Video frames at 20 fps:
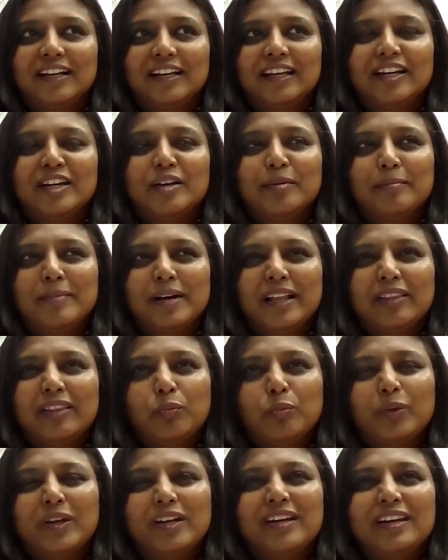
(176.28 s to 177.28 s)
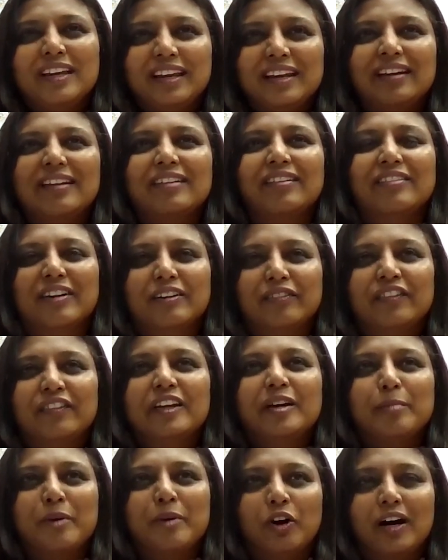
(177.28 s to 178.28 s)
In a month, we need
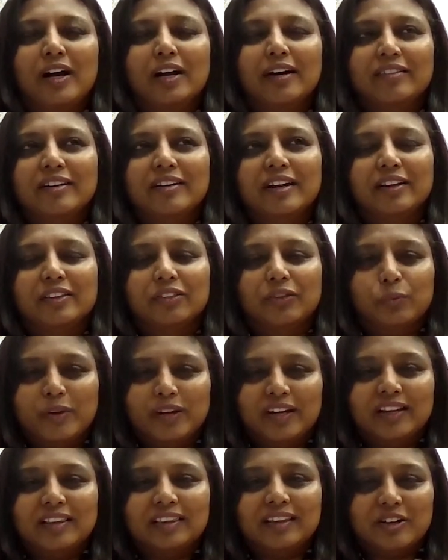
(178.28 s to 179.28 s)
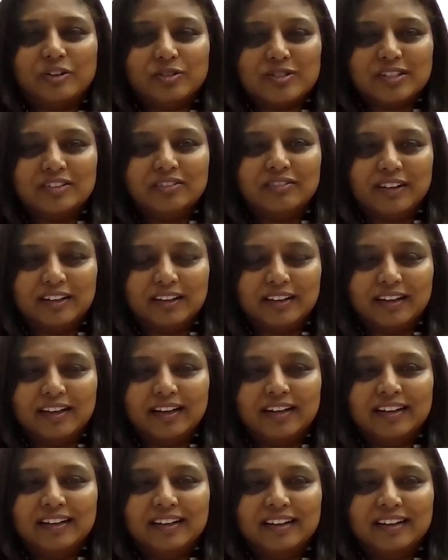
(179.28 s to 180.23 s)
roughly about 120,000 ringgit.